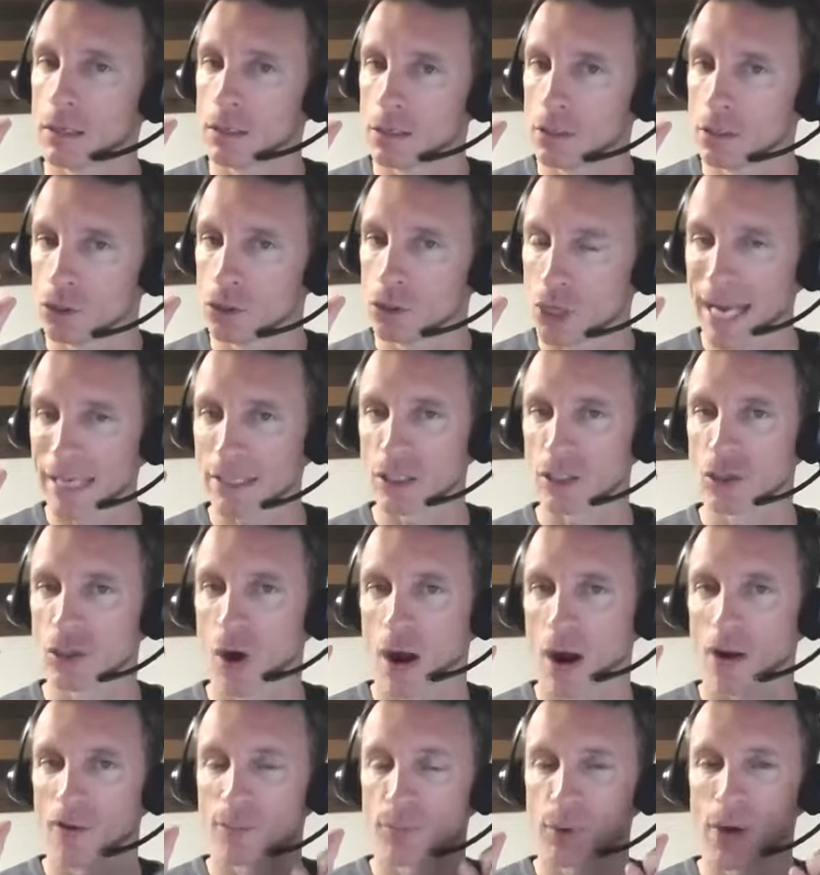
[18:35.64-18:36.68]
Chances
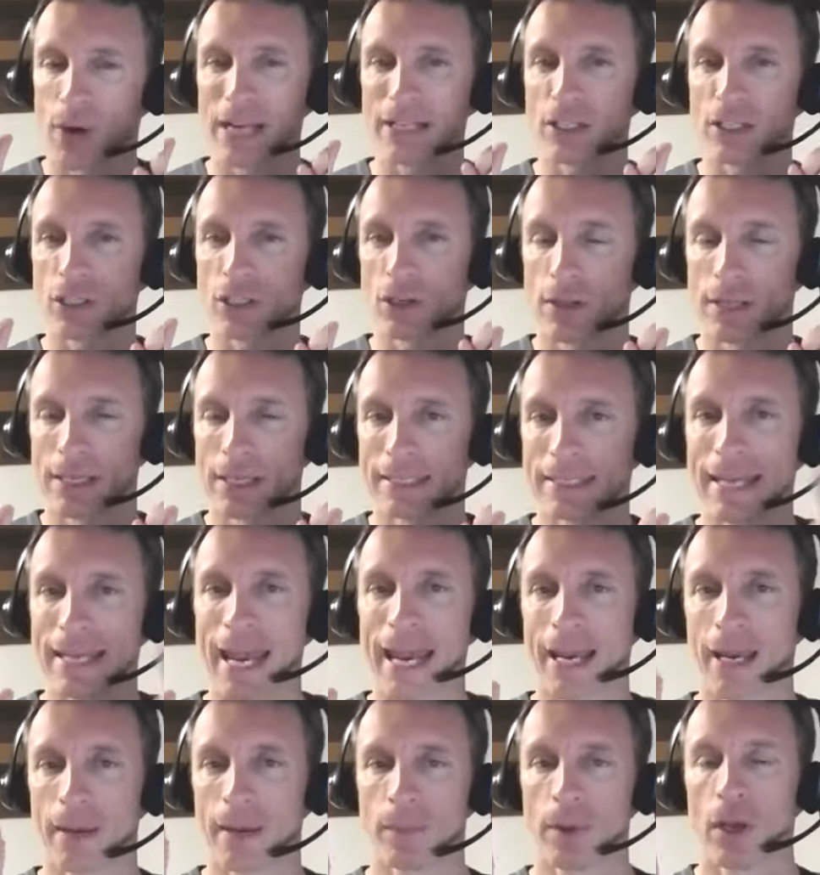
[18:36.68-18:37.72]
are, if prices are the
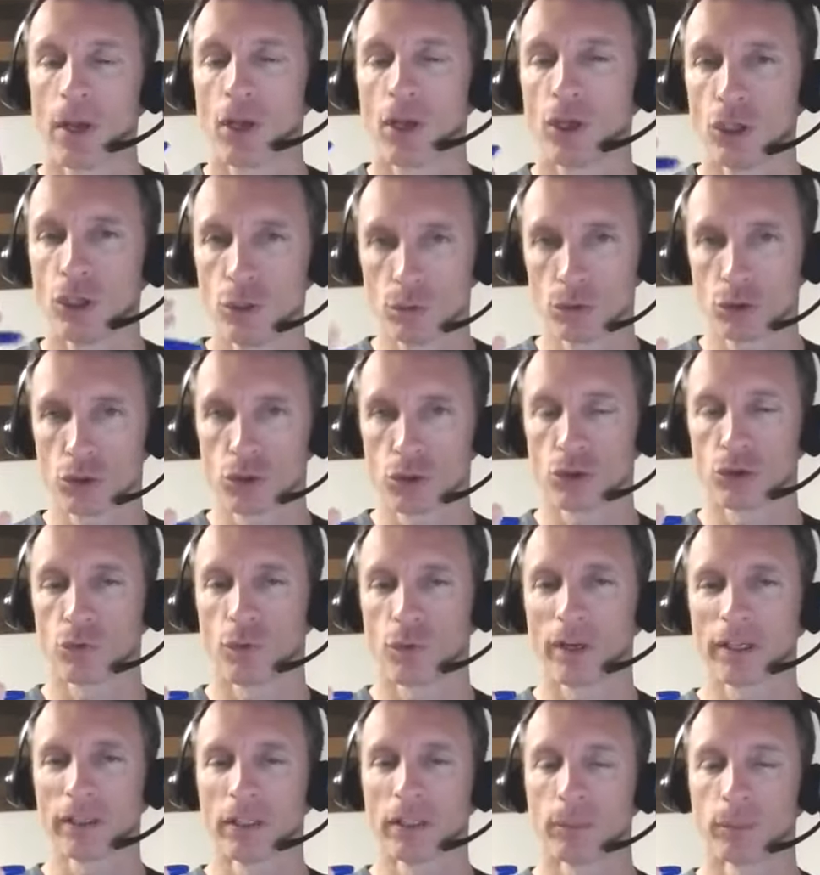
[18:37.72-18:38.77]
same, you will choose
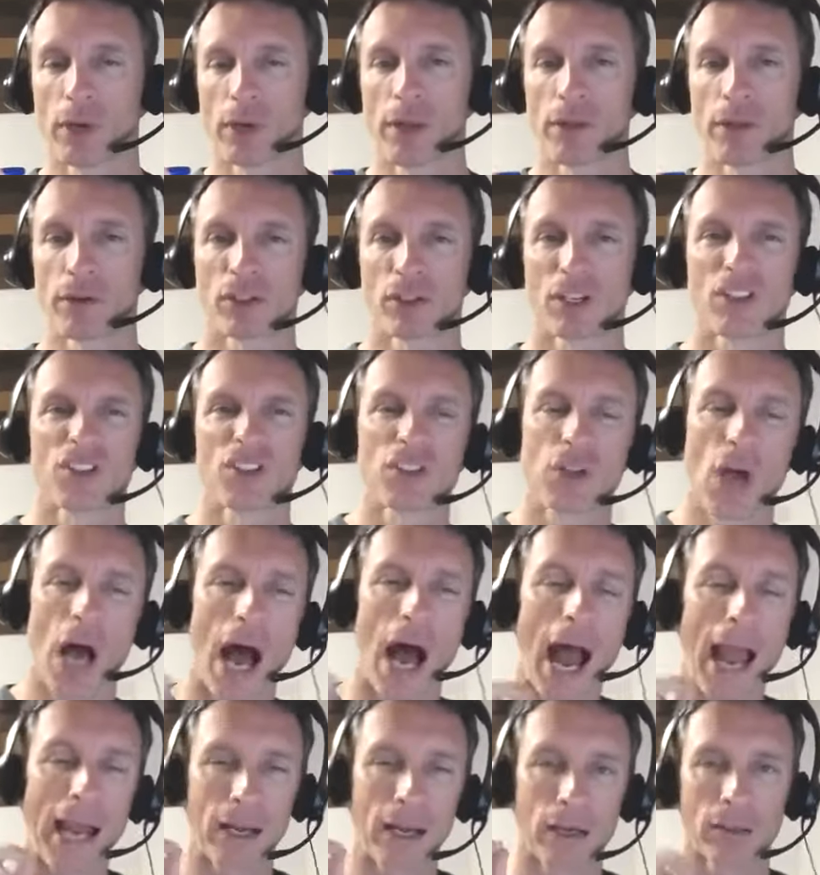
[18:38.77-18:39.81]
Ringling Brothers because there's a
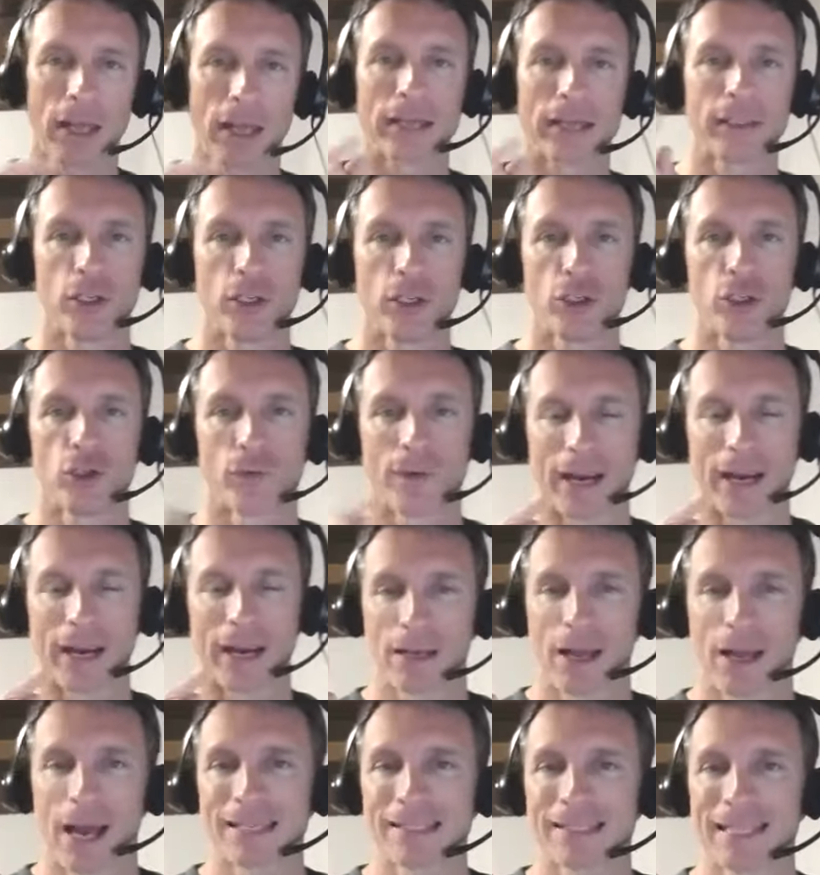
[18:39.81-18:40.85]
higher likelihood you
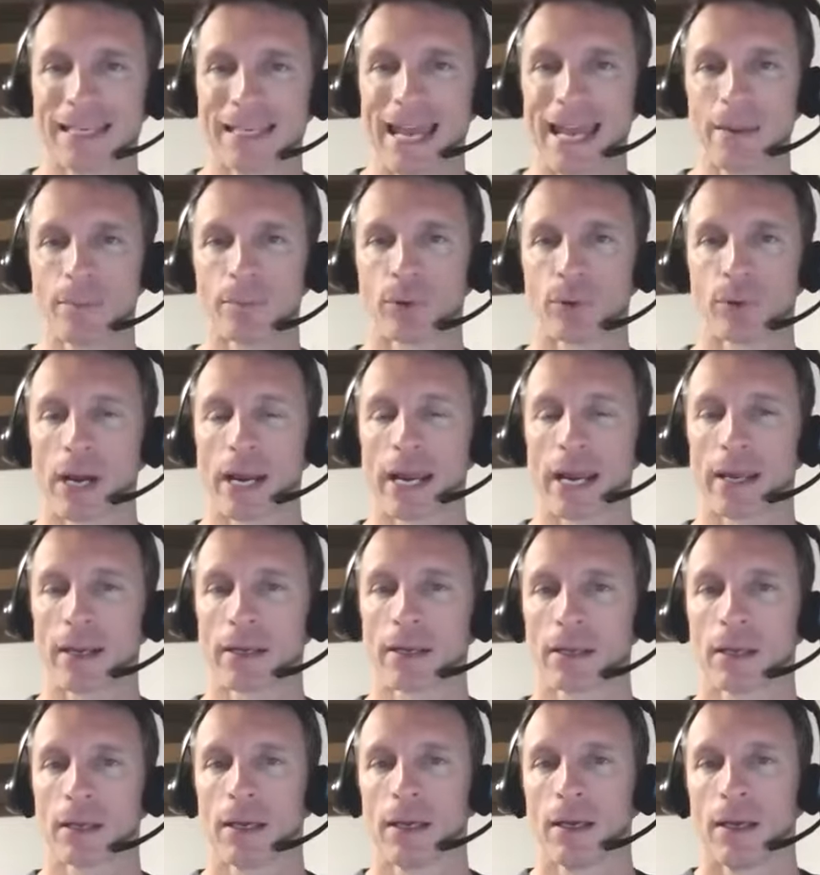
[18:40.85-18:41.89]
recognize the name brand.